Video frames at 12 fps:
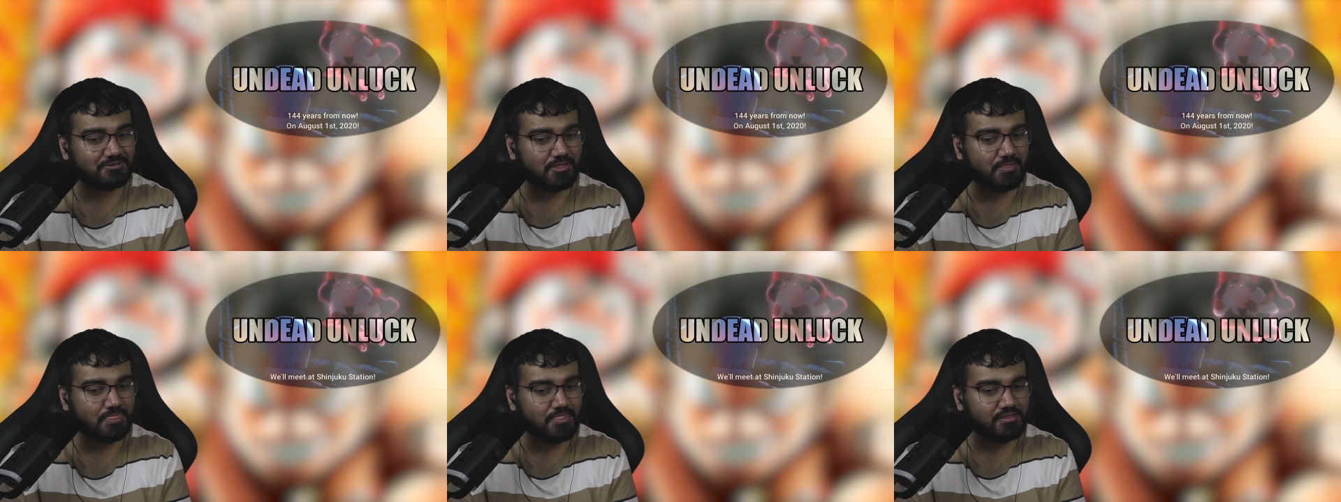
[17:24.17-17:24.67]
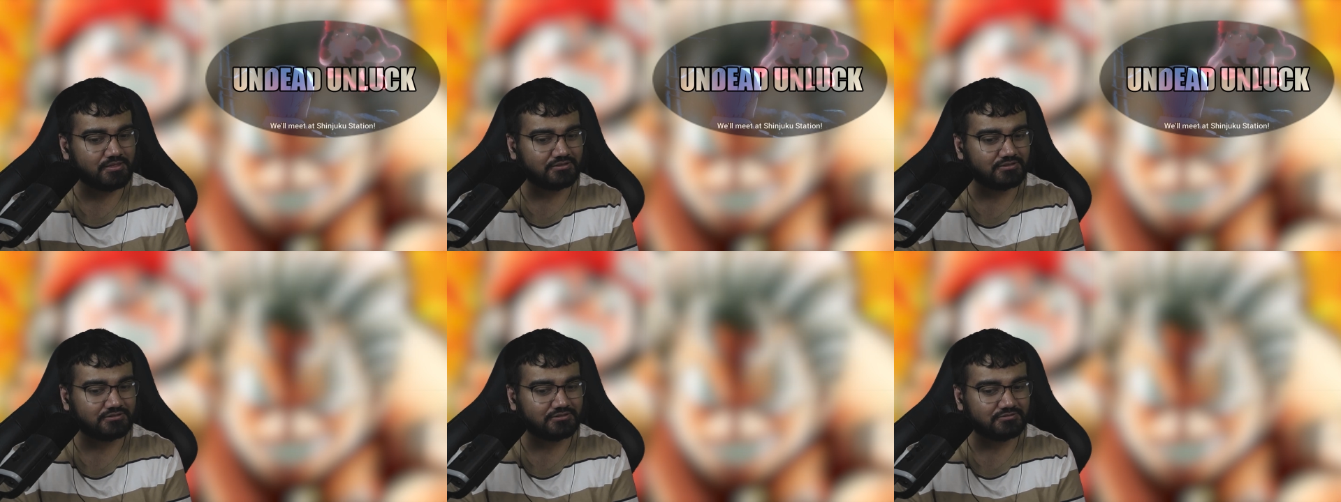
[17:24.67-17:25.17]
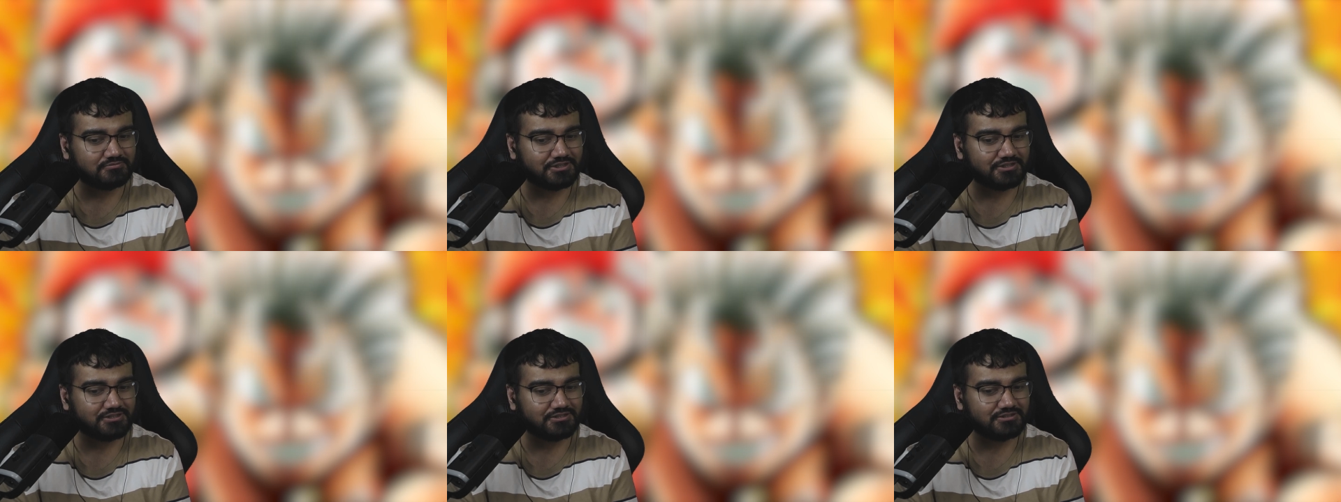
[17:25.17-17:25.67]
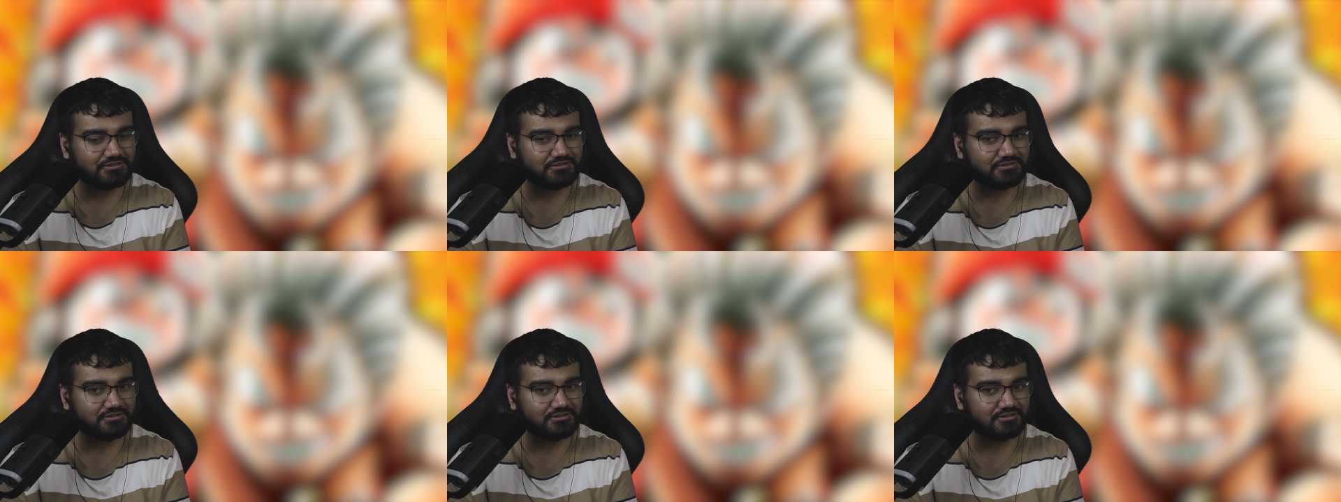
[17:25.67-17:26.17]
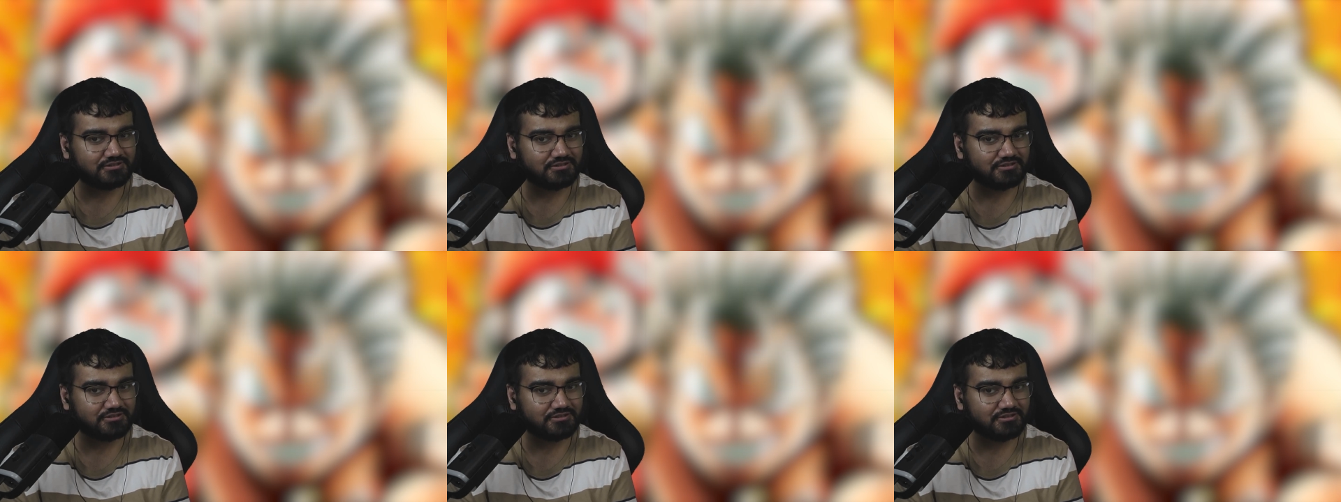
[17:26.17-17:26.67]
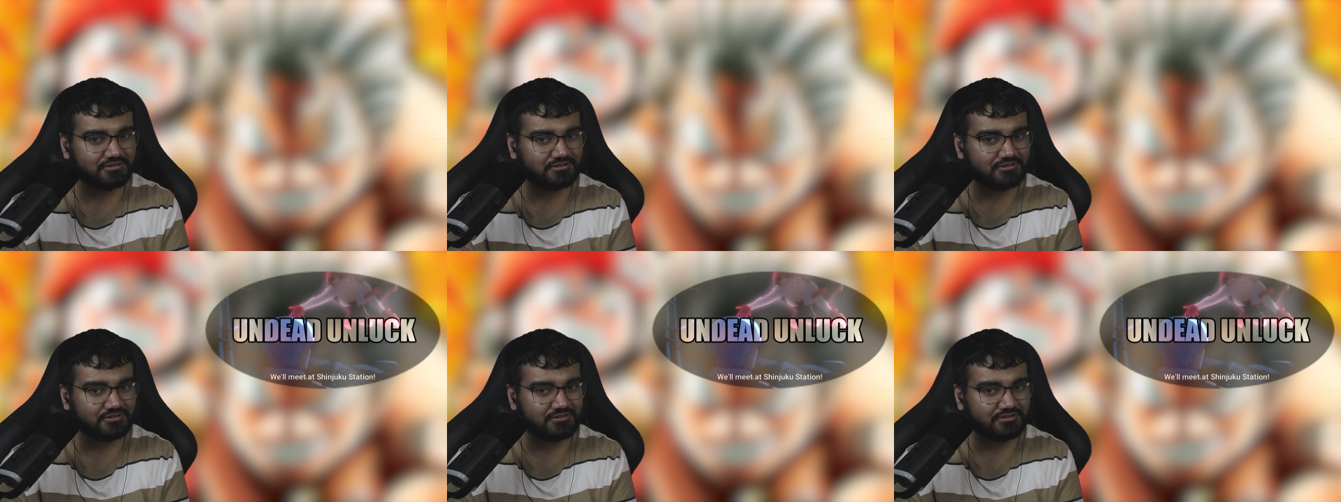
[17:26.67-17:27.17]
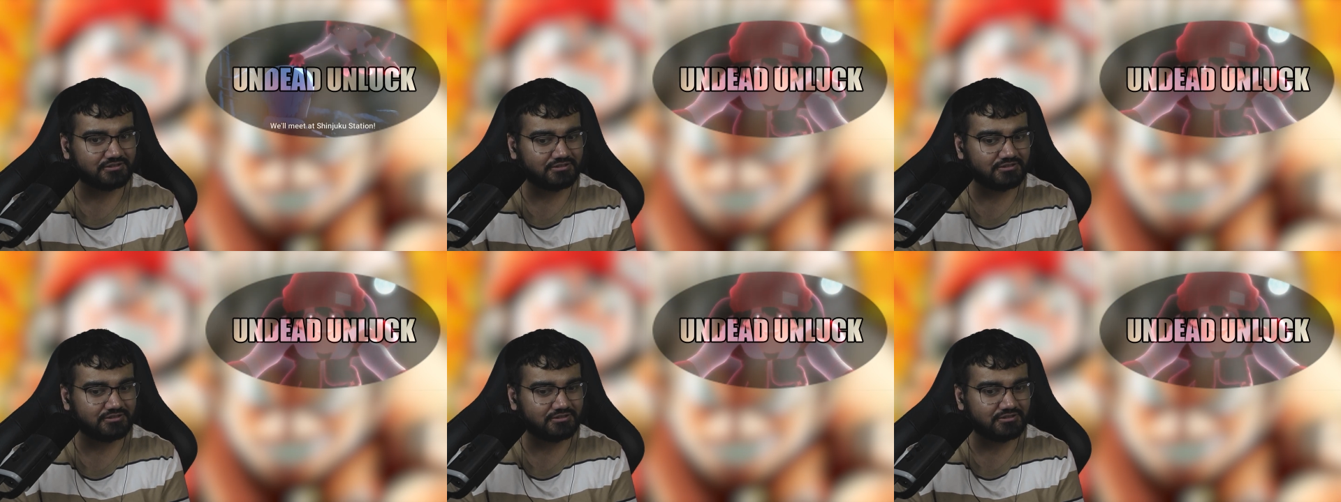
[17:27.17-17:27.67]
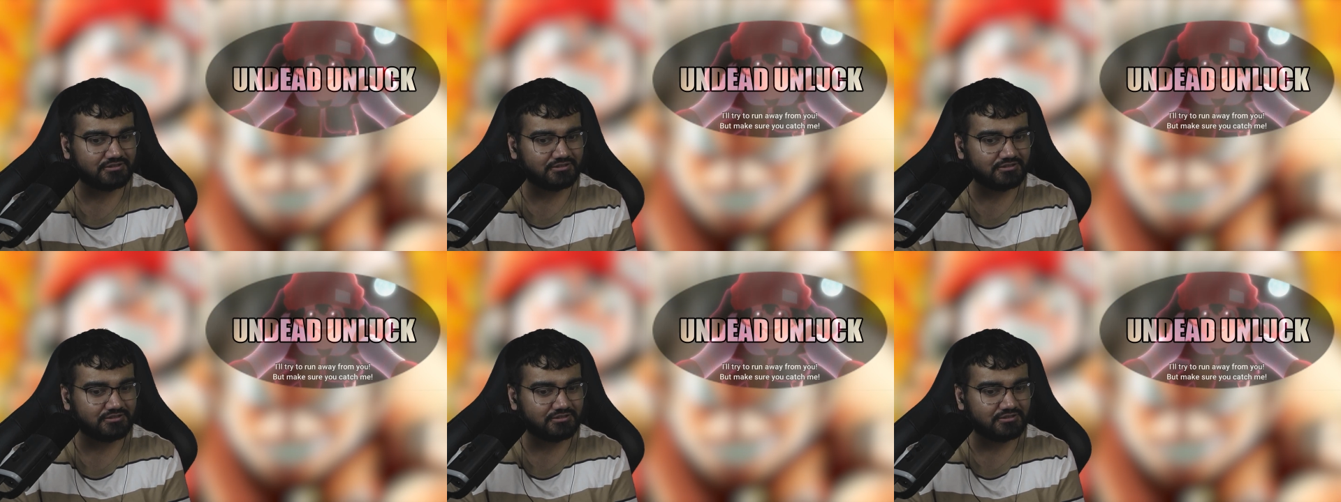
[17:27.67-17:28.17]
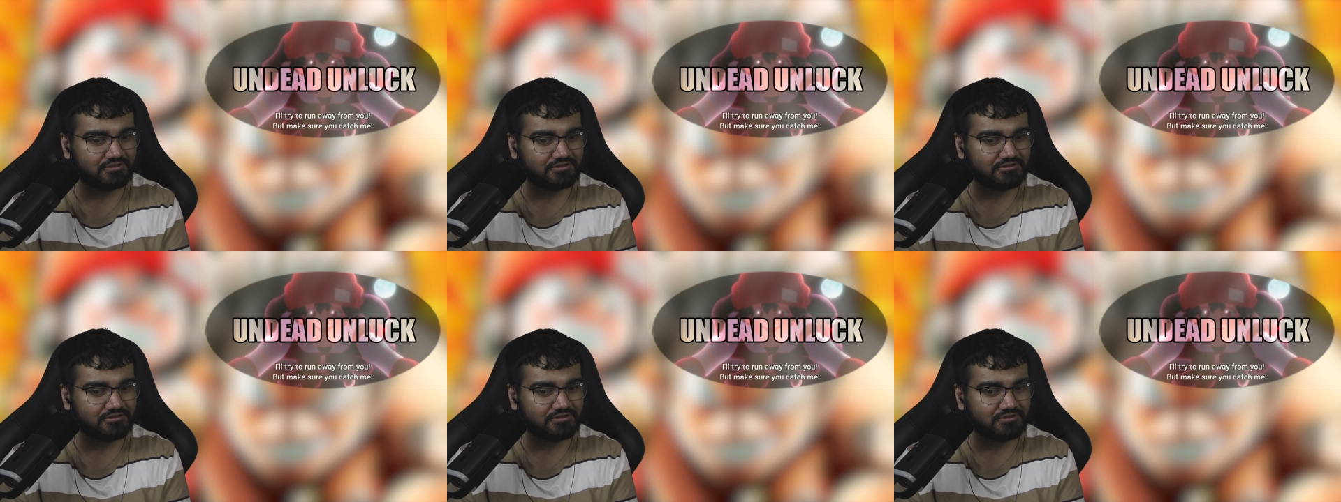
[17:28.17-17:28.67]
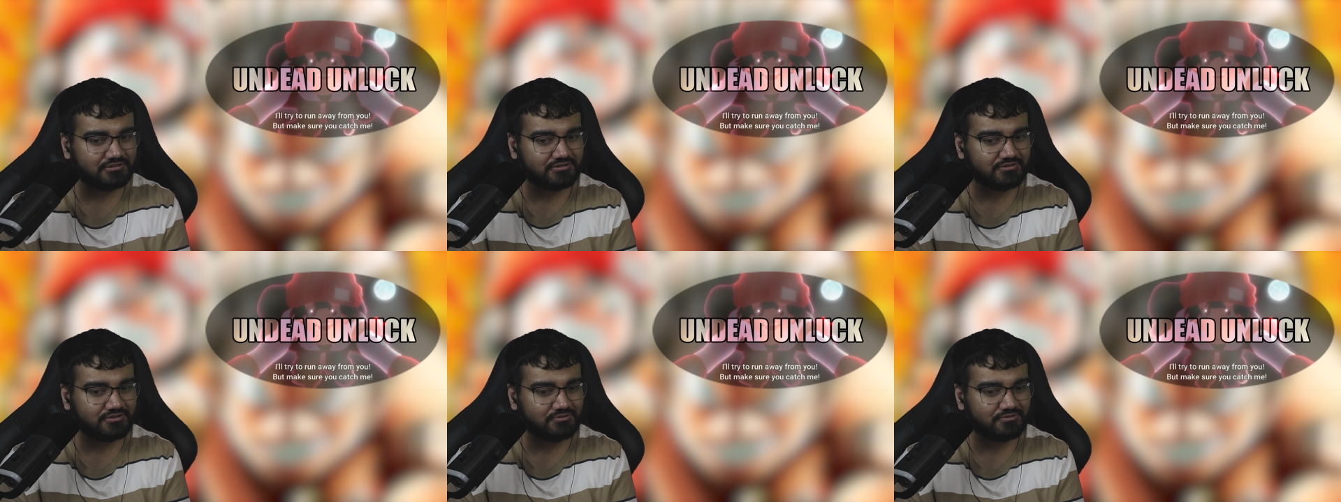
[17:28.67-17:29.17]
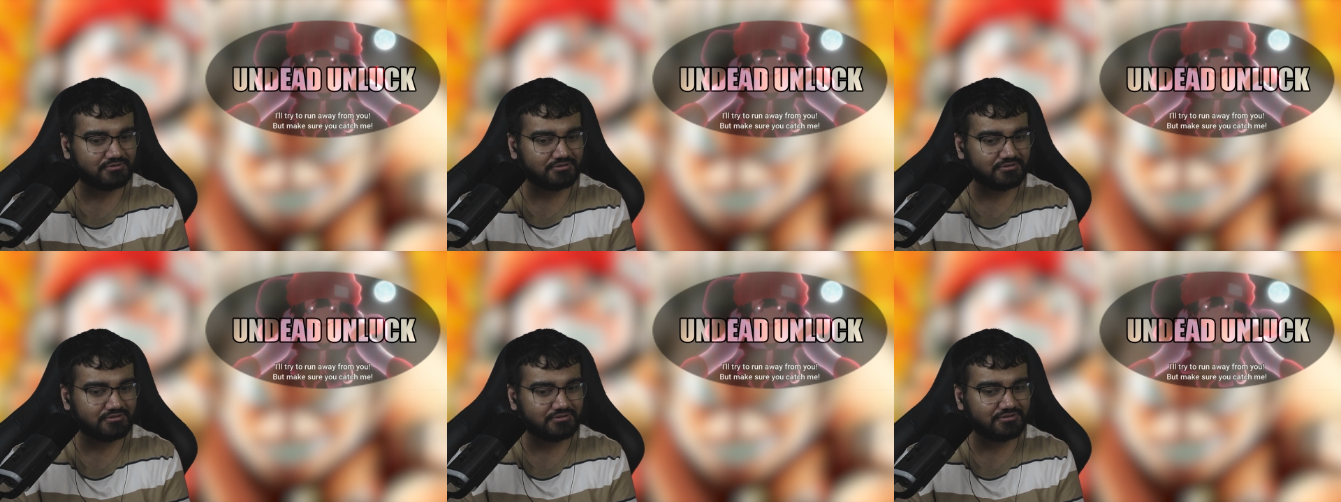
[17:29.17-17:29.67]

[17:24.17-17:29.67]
(no one is talking)